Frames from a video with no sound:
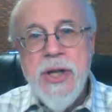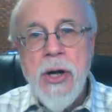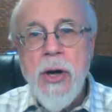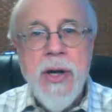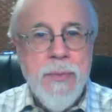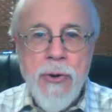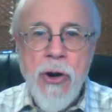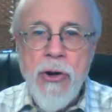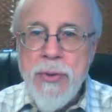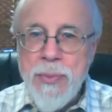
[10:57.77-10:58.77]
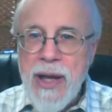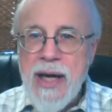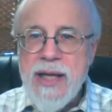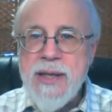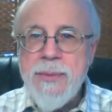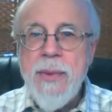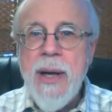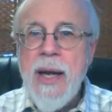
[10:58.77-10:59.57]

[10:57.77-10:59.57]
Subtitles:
they called it protoplasm.